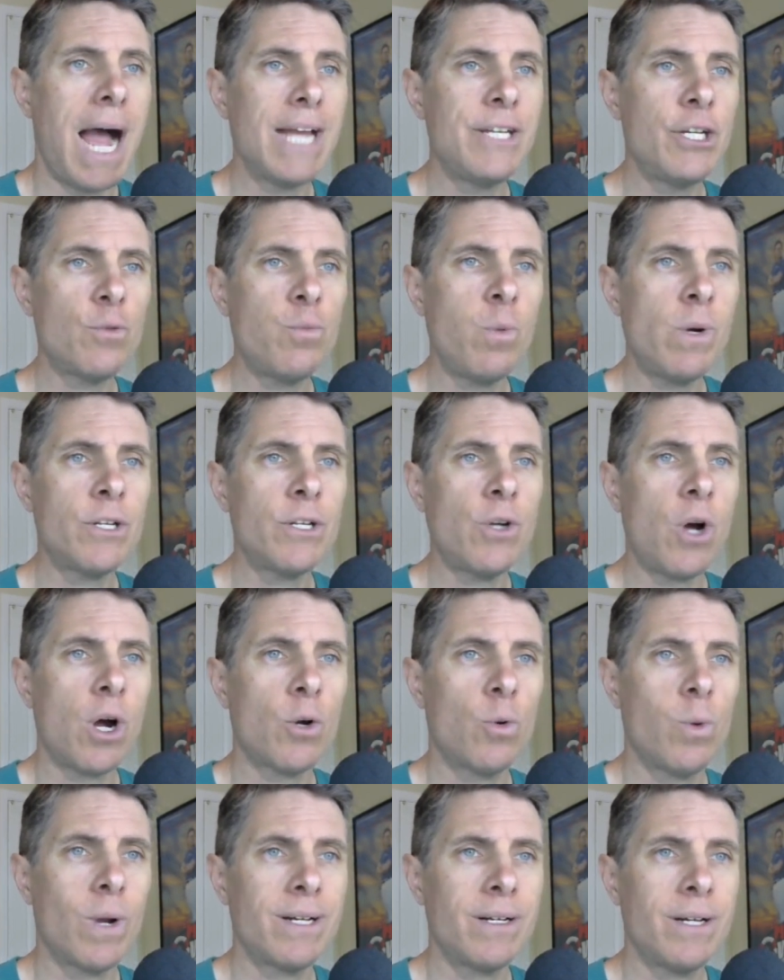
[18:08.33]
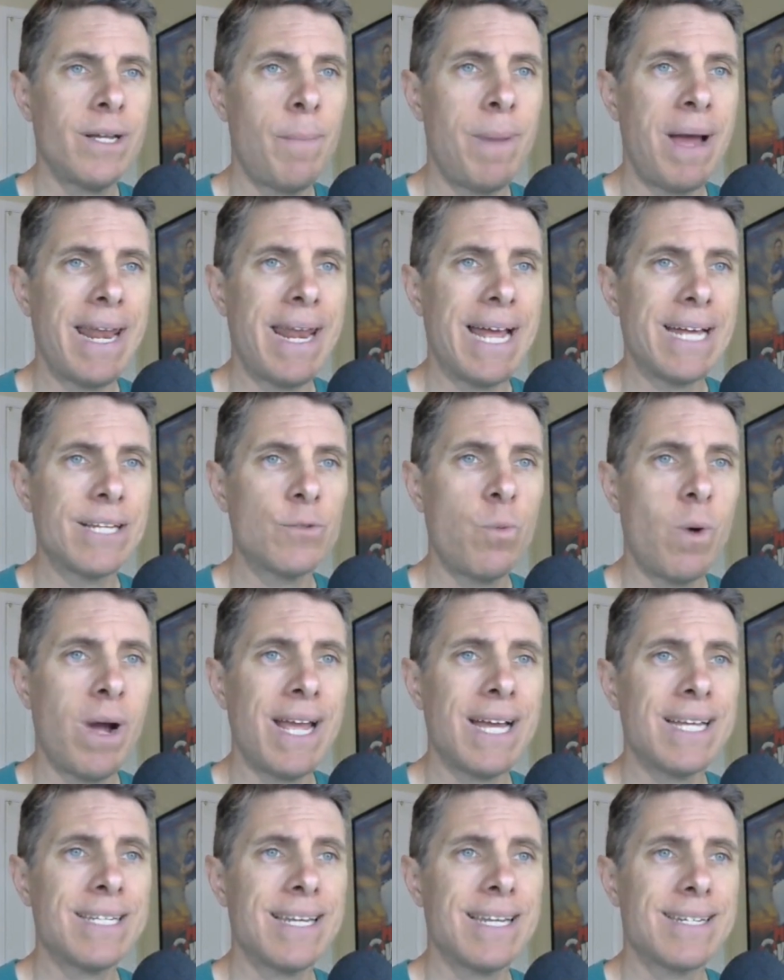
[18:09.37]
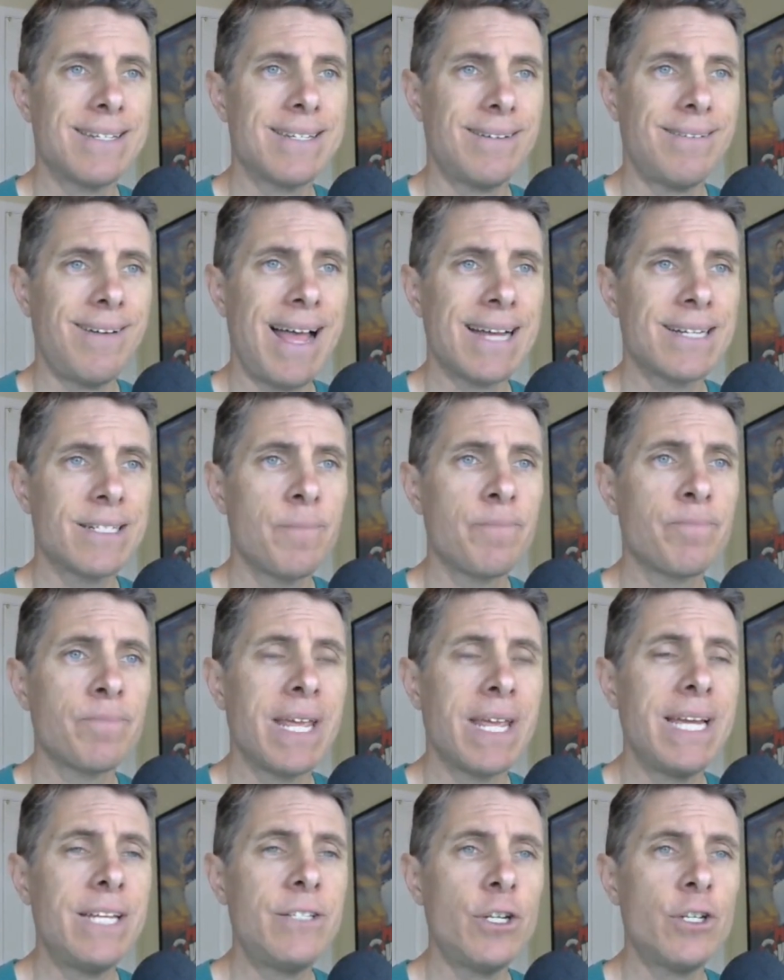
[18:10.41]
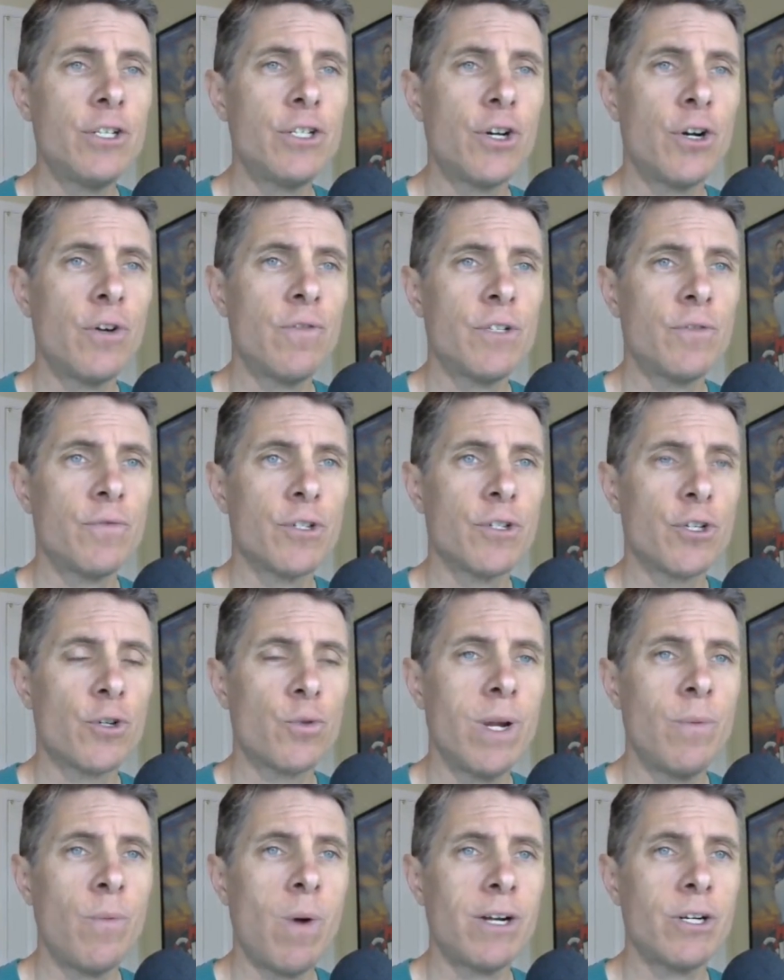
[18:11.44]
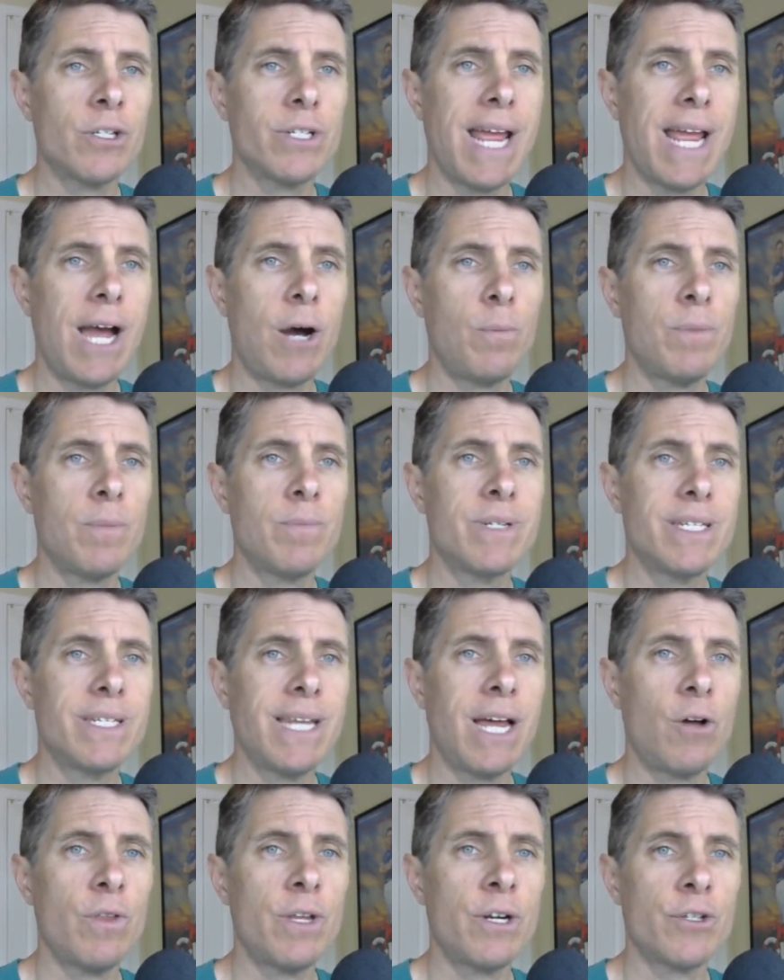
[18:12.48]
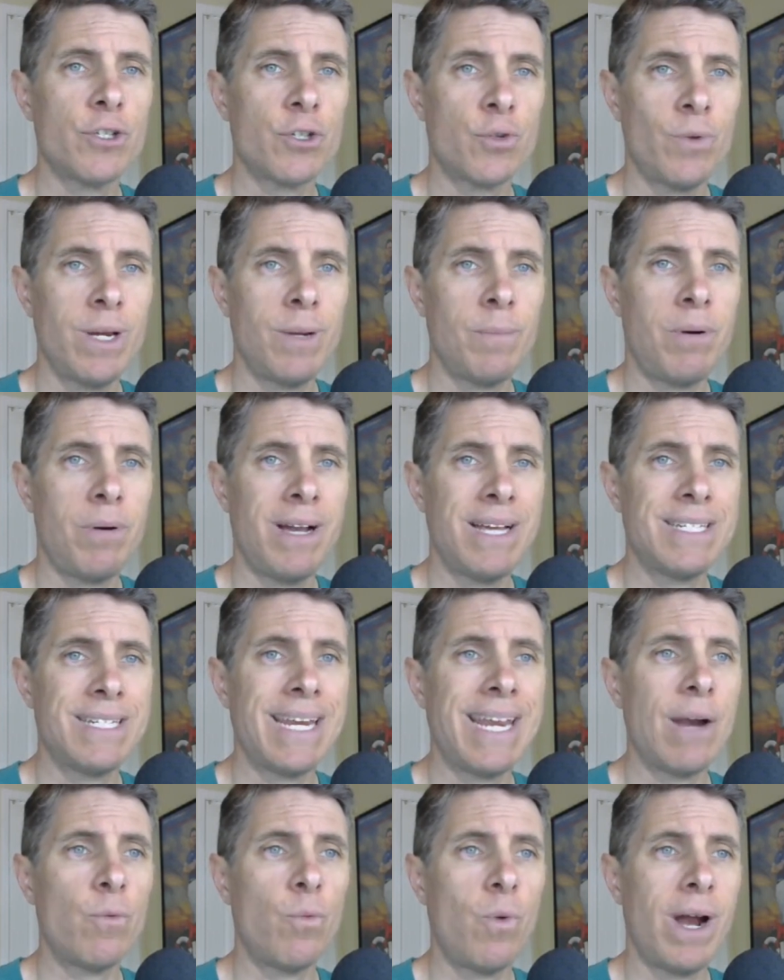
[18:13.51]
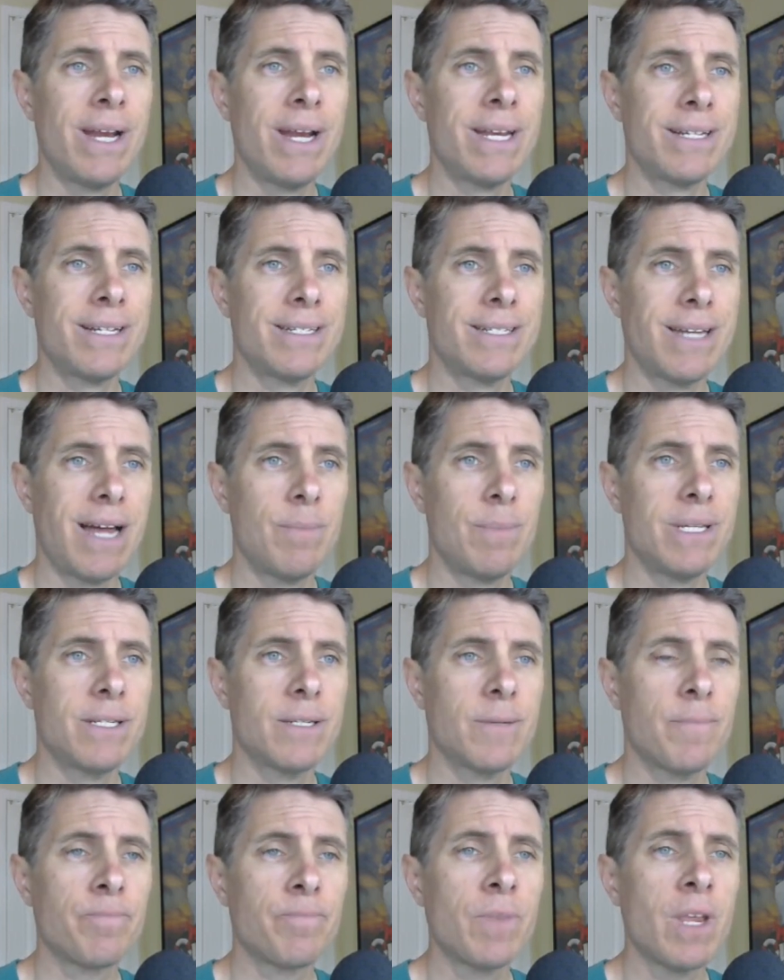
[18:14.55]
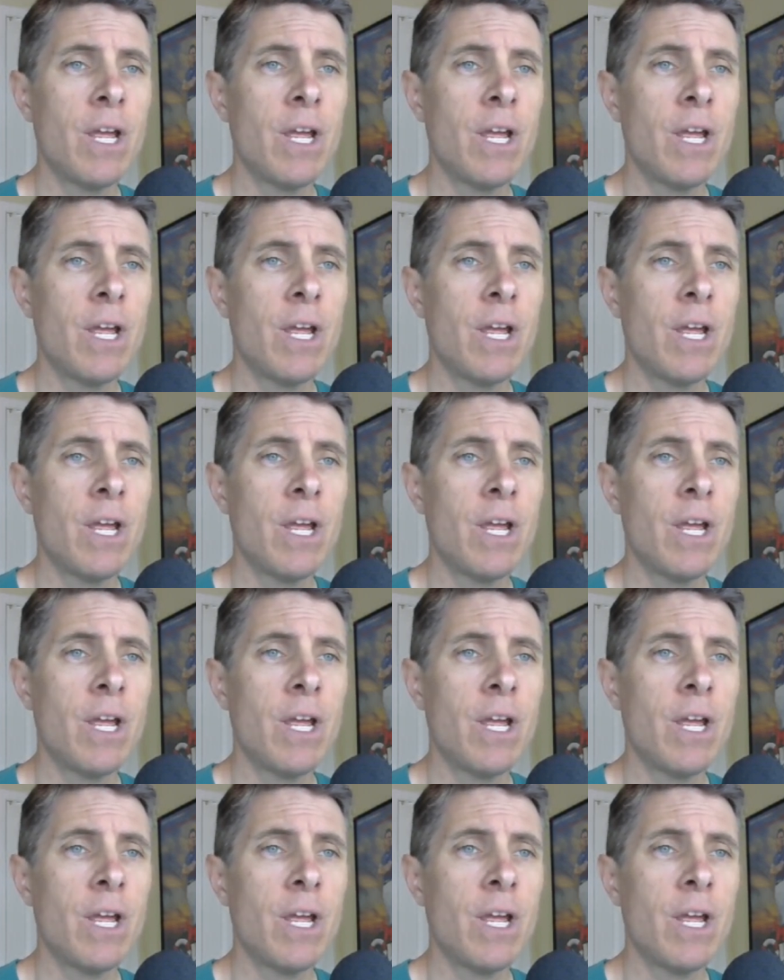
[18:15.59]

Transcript: I just want to talk quickly about SYS Select. It's a service for screenwriters to help them sell their screenplays and get writing assignments.